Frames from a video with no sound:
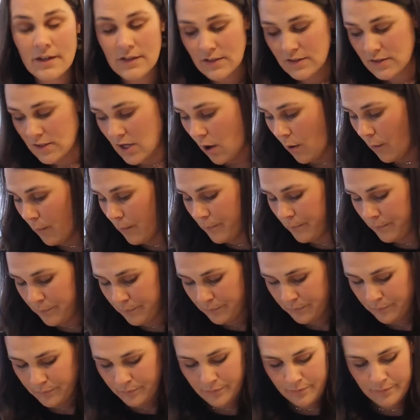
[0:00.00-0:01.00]
So,
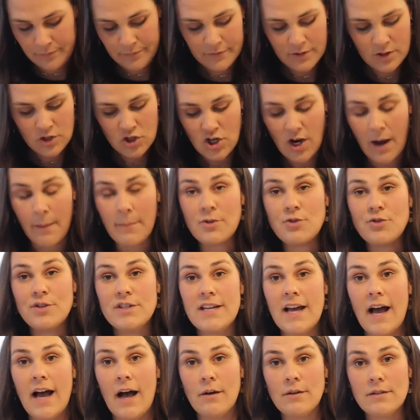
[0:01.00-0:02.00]

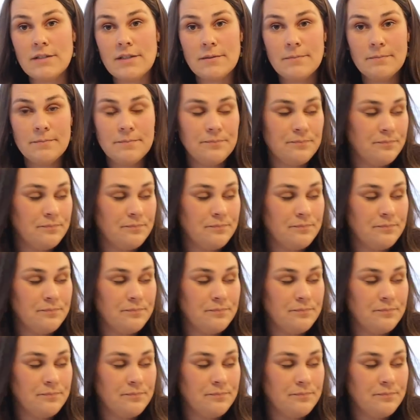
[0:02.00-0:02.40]
Geometry towels.